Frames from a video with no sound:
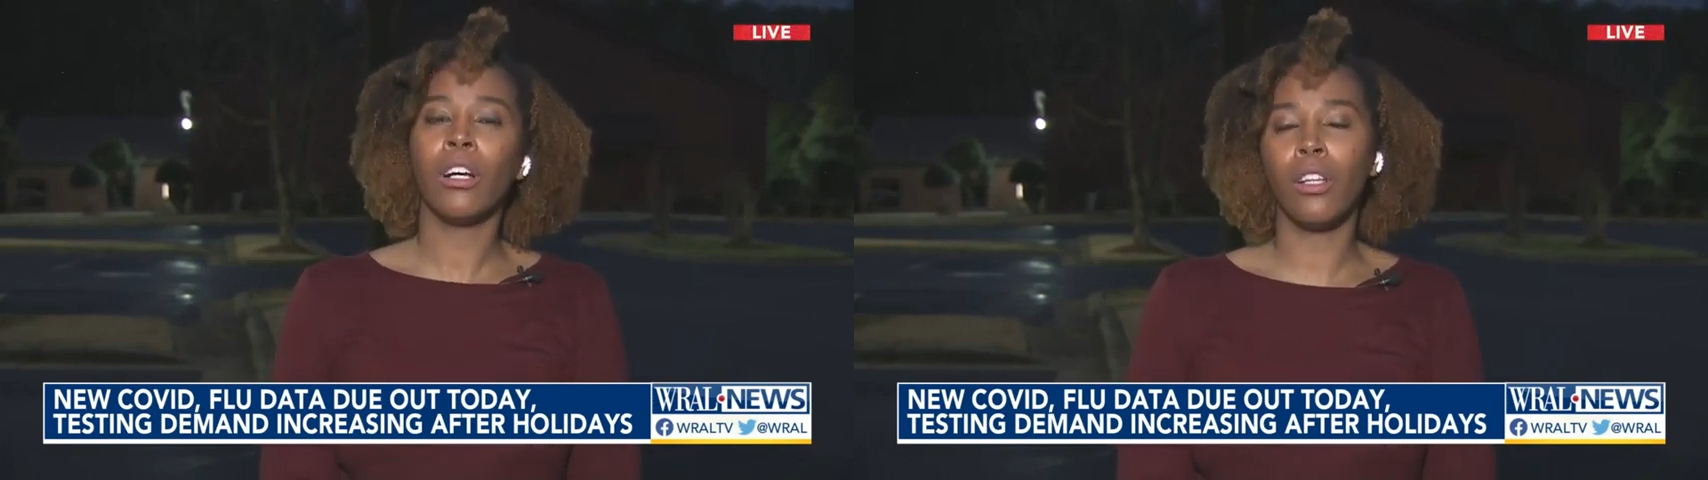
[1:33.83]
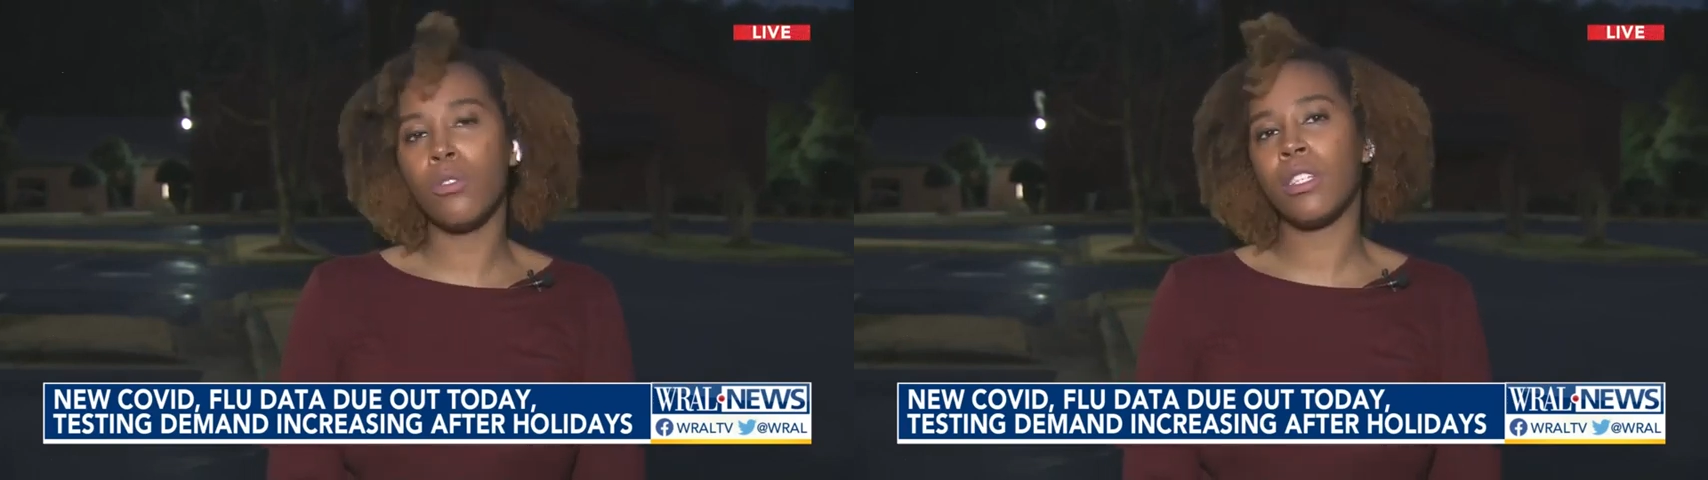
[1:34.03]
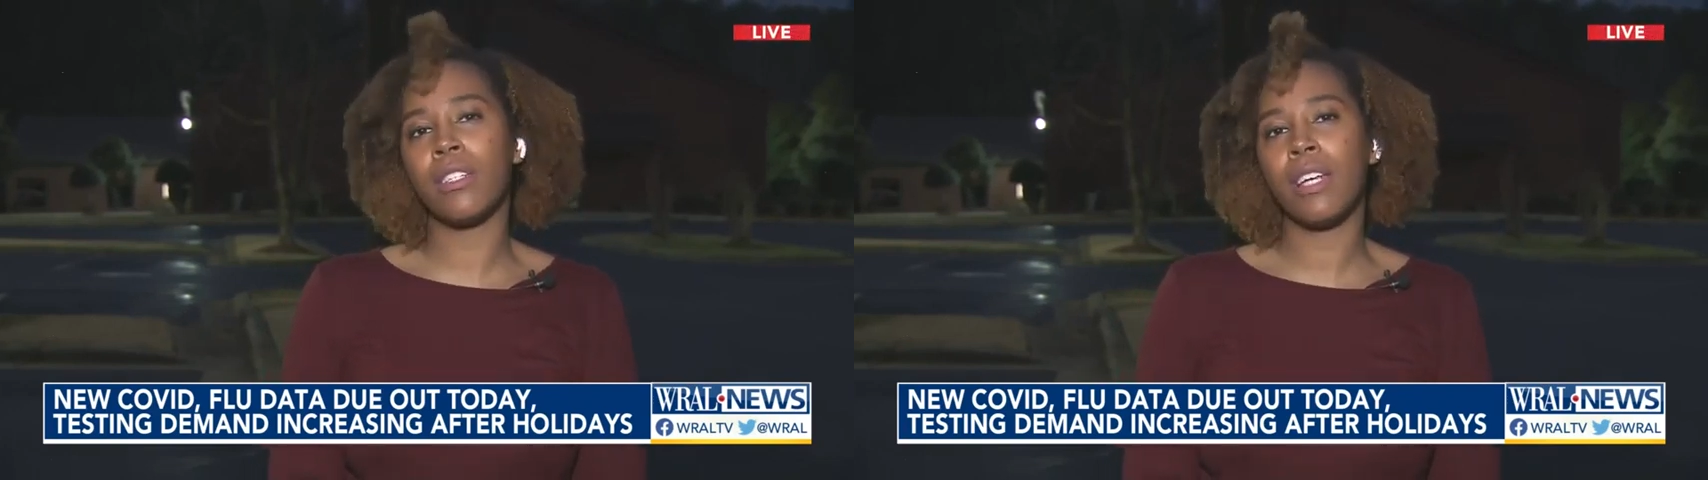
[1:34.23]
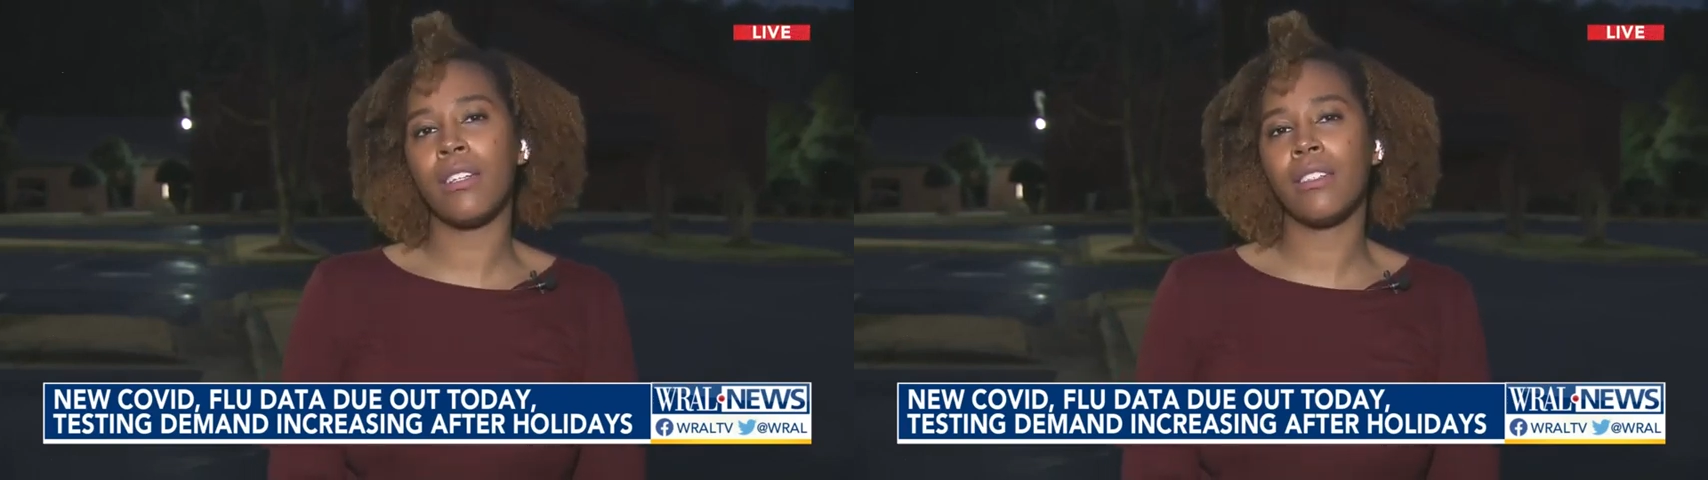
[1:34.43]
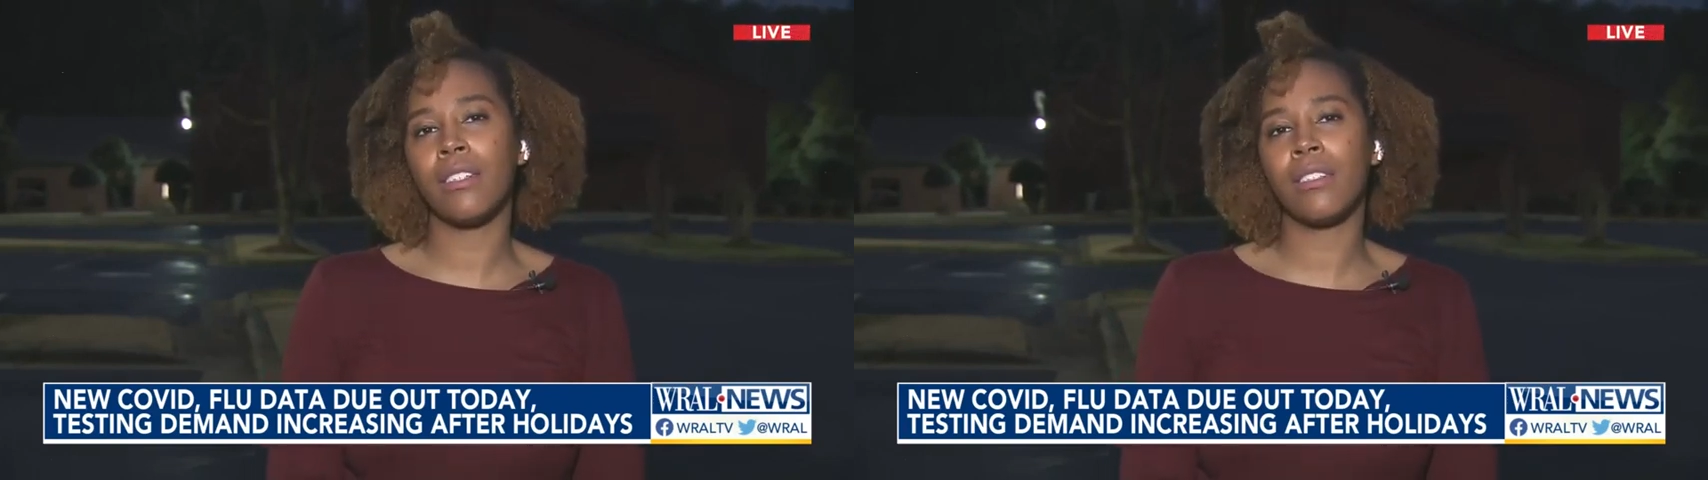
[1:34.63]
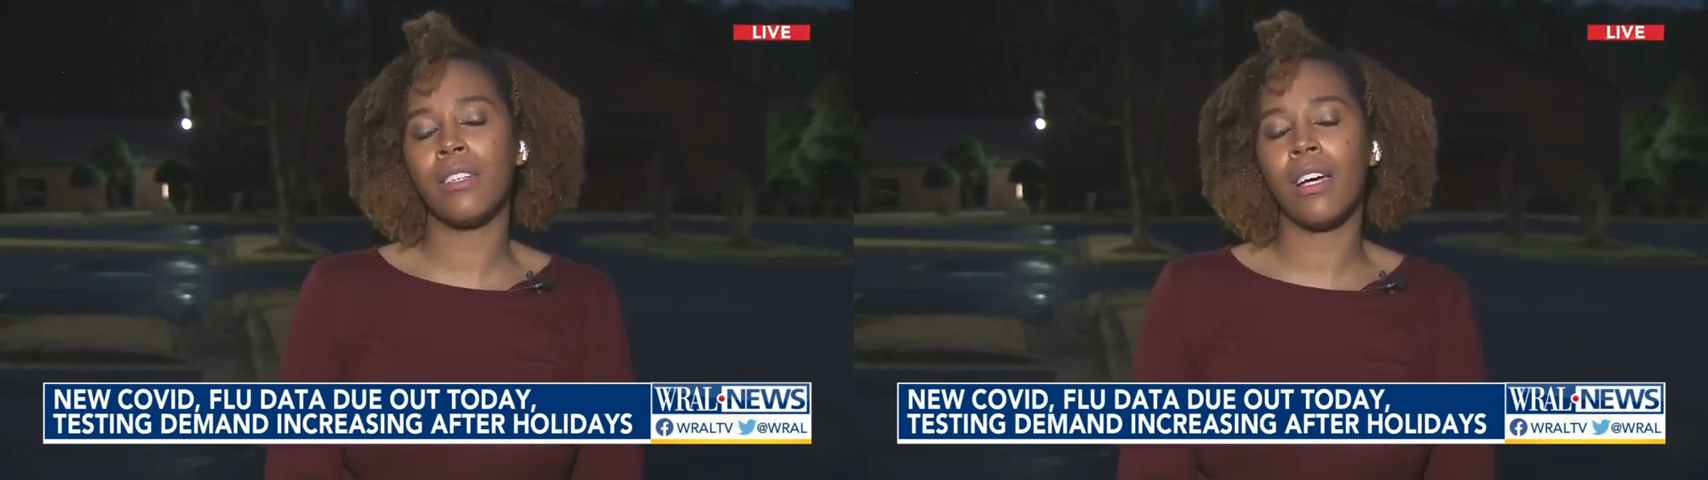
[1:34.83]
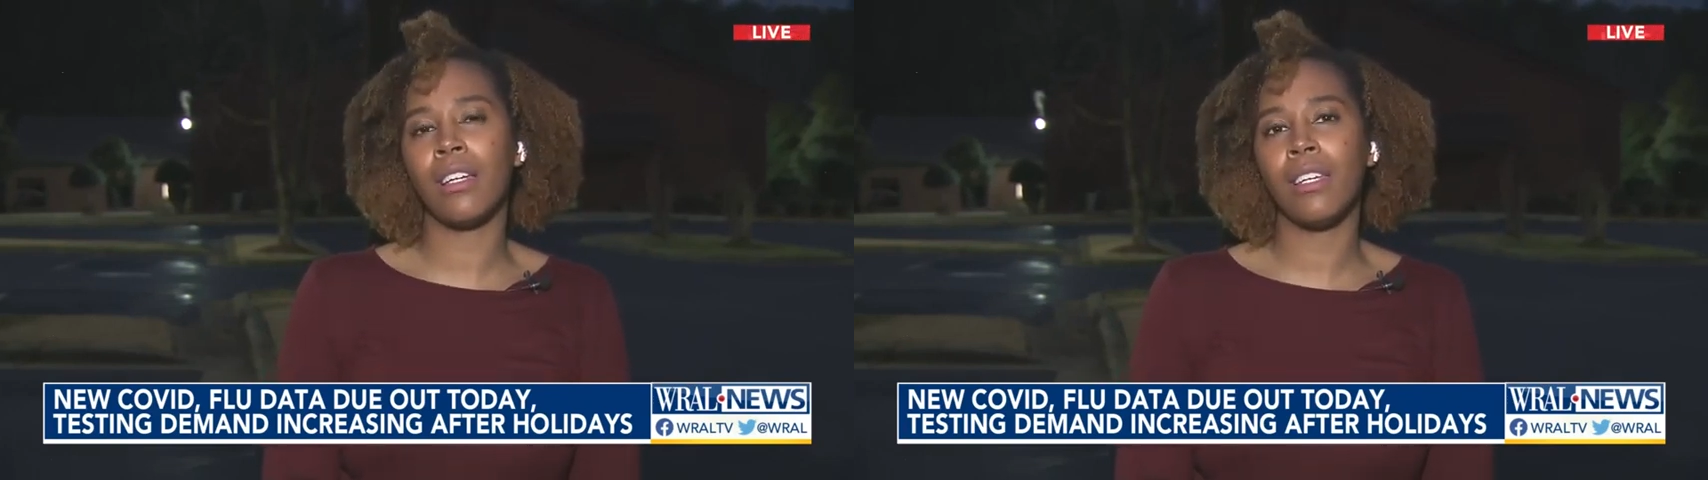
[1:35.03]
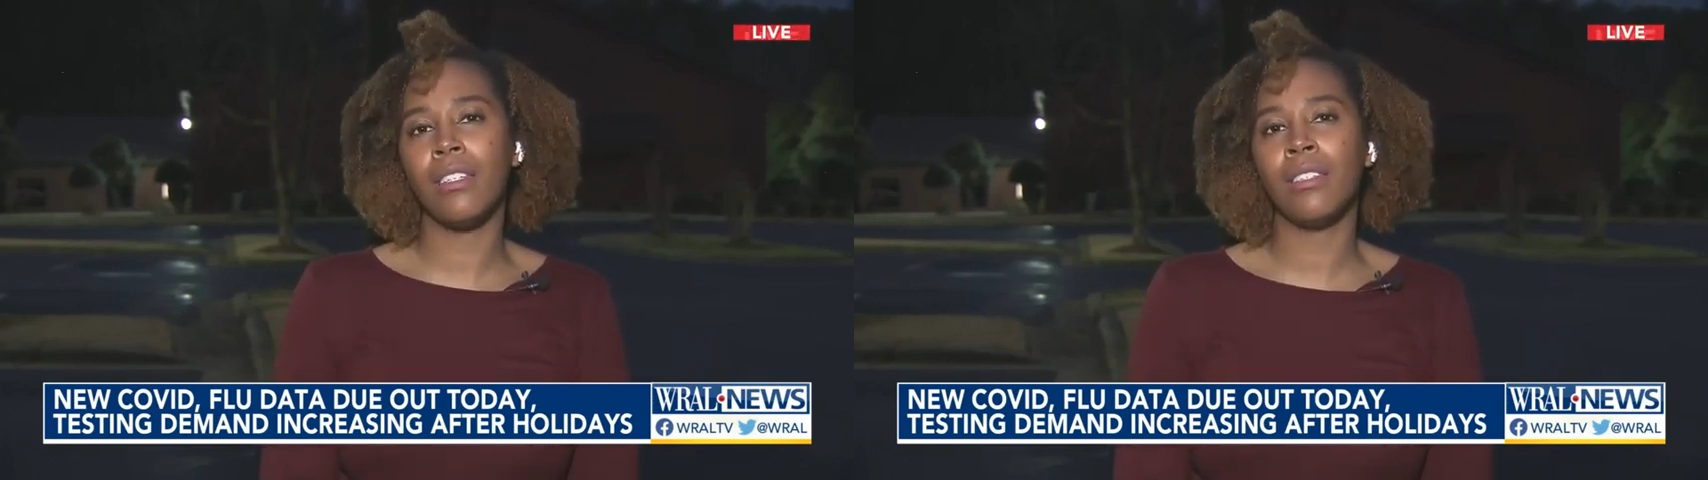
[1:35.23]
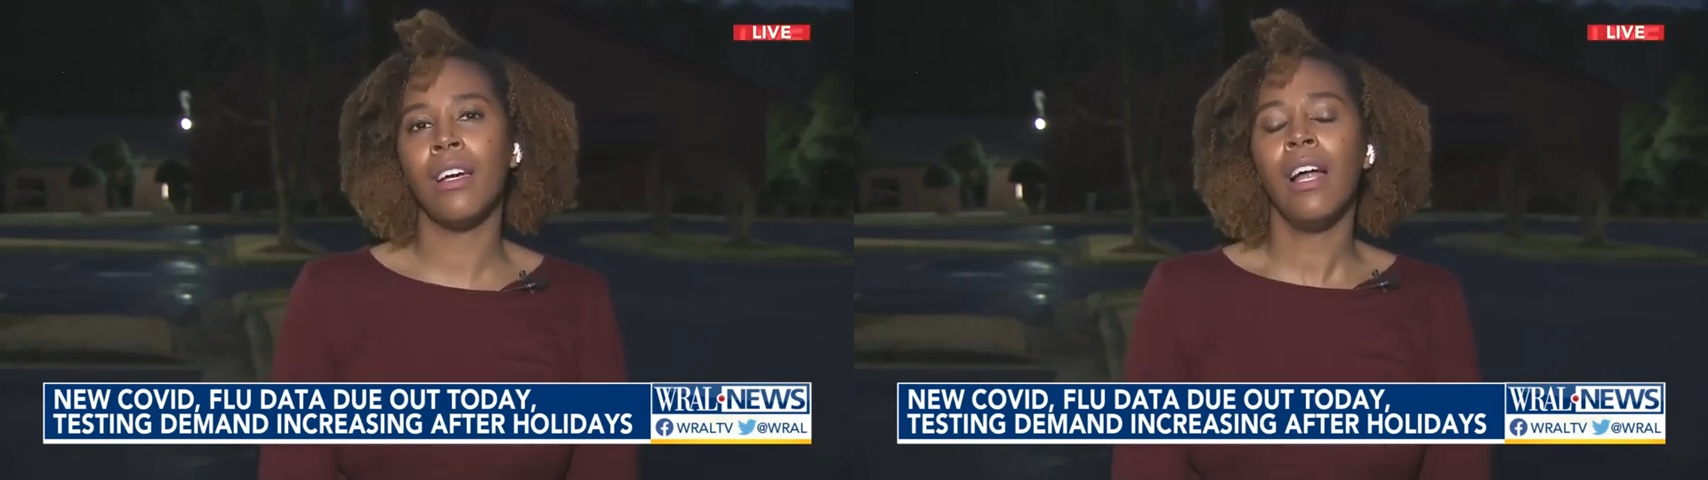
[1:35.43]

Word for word: closest testing site is.